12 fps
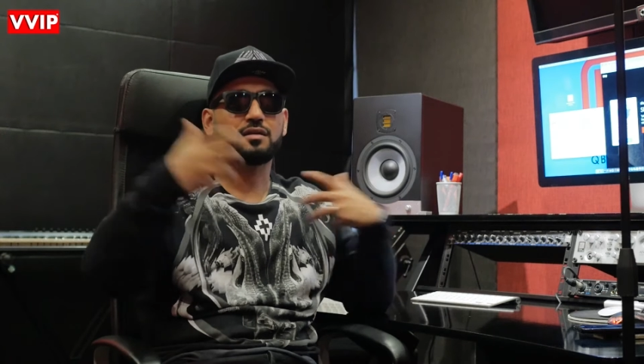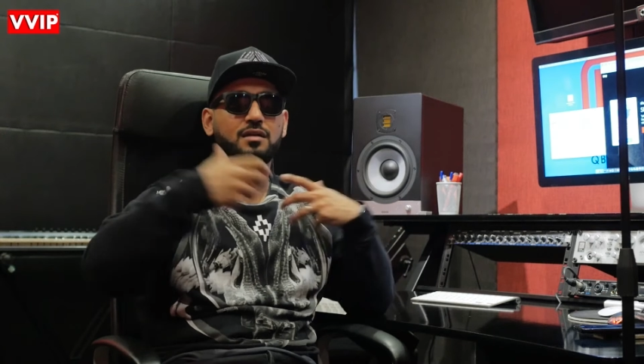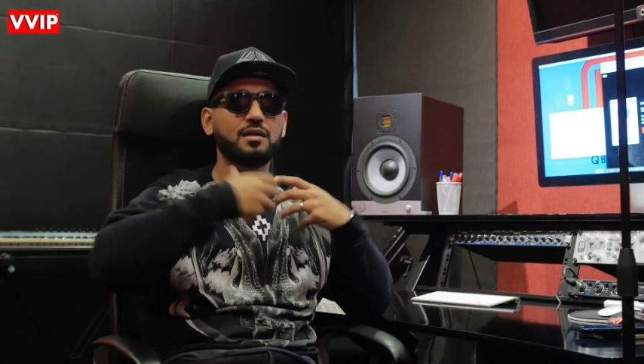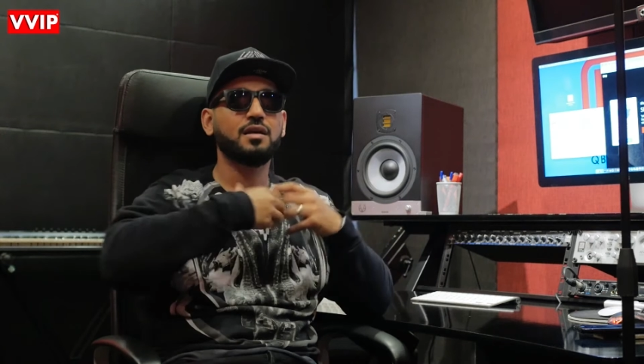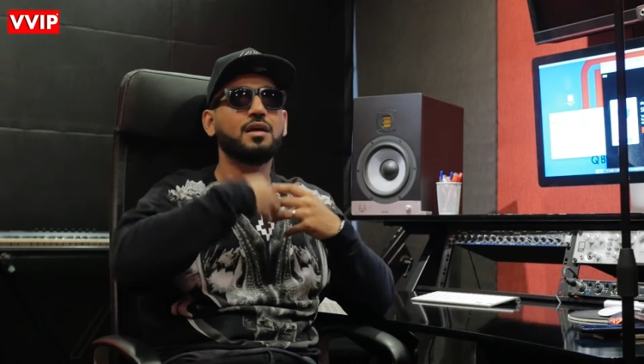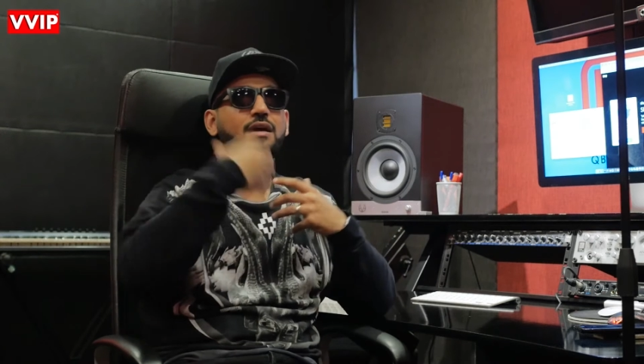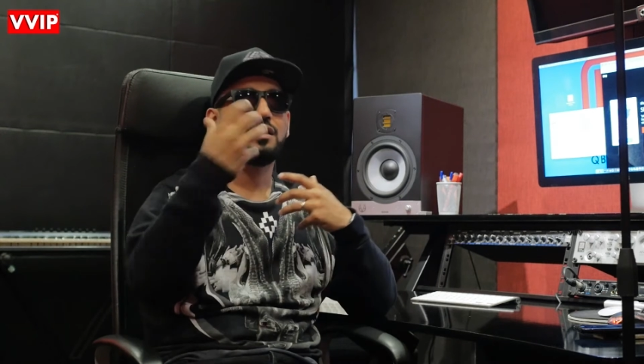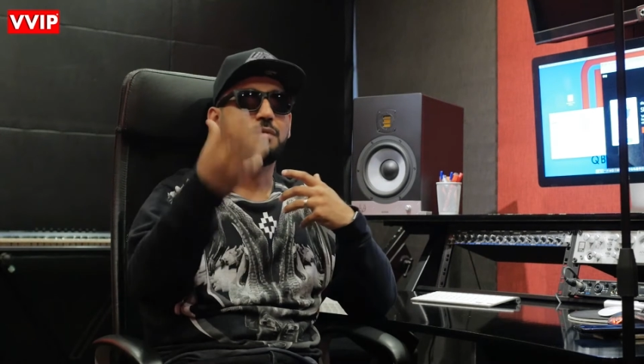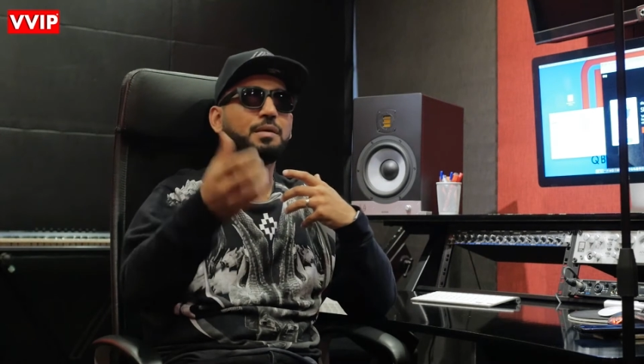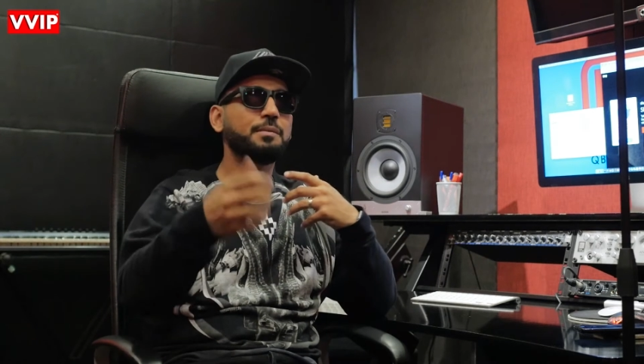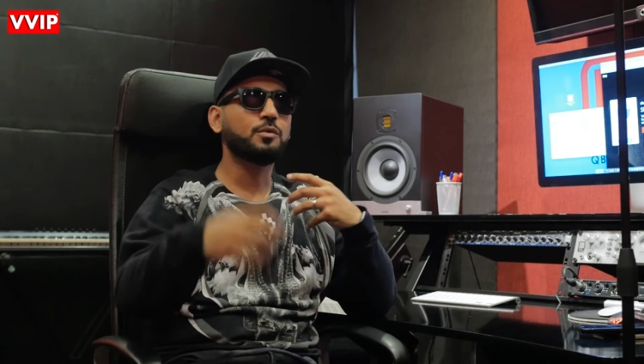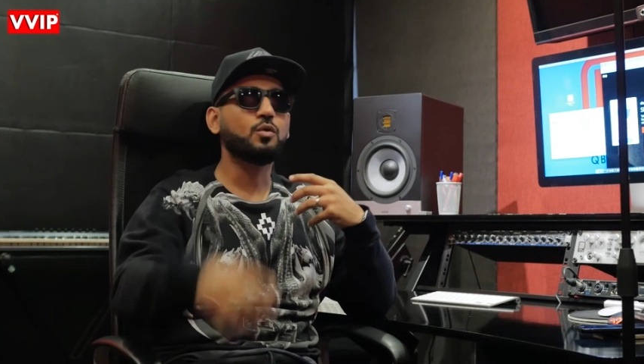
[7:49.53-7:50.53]
to
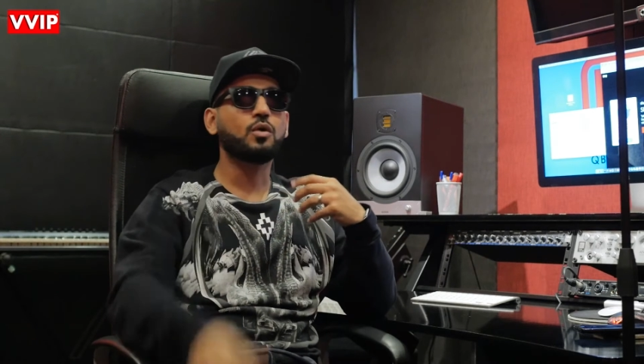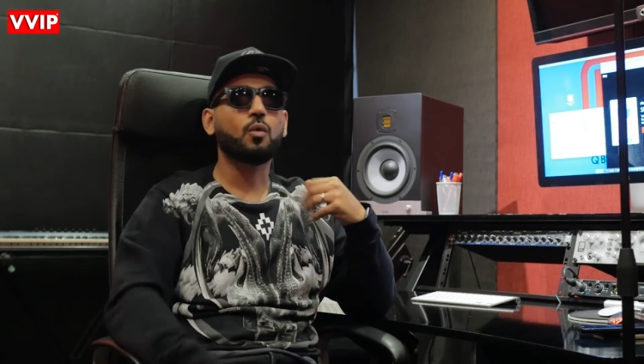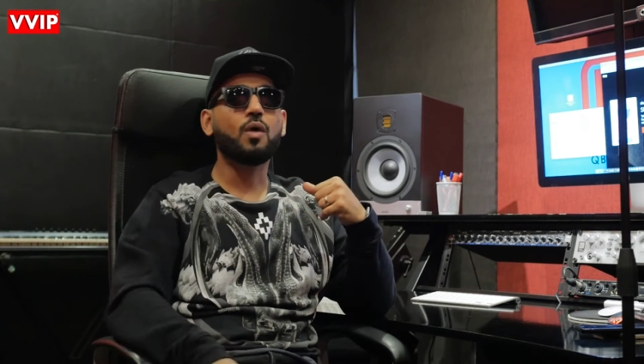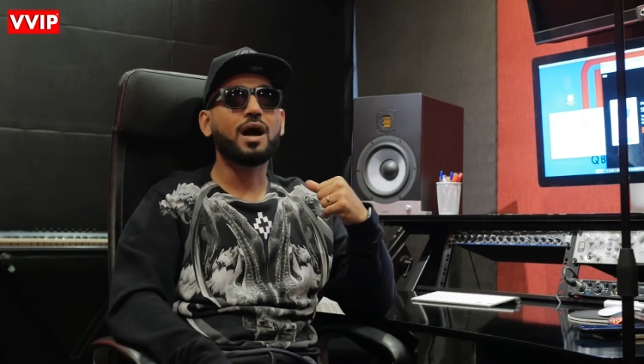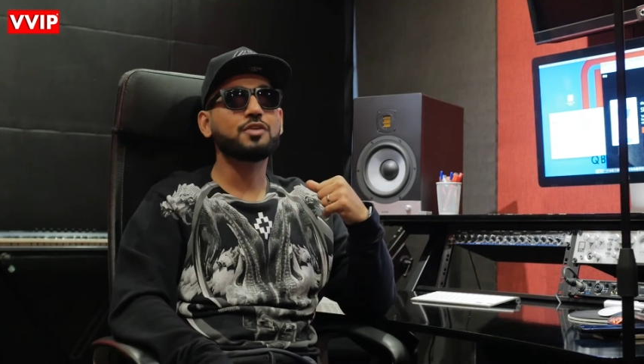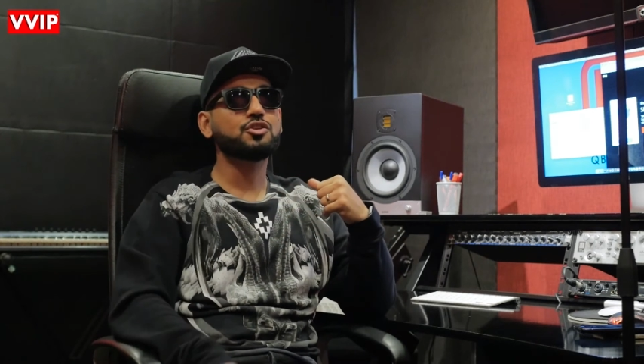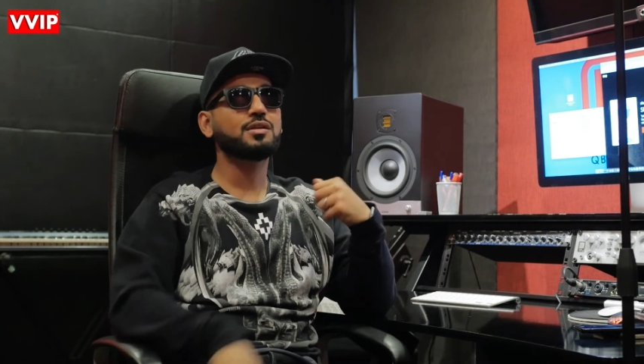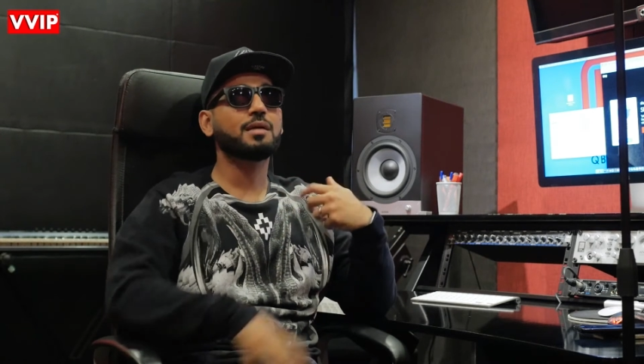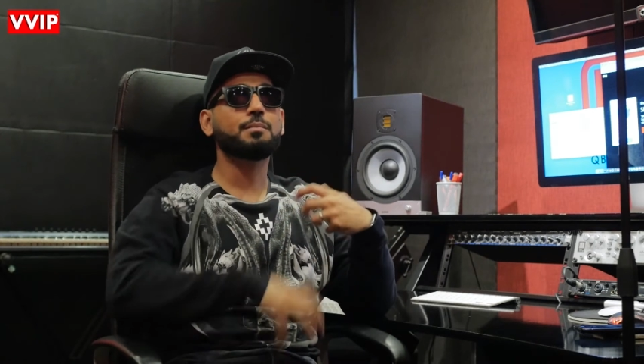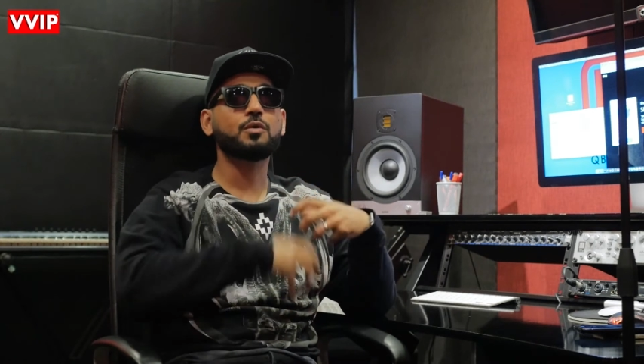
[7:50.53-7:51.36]
the people who are watching.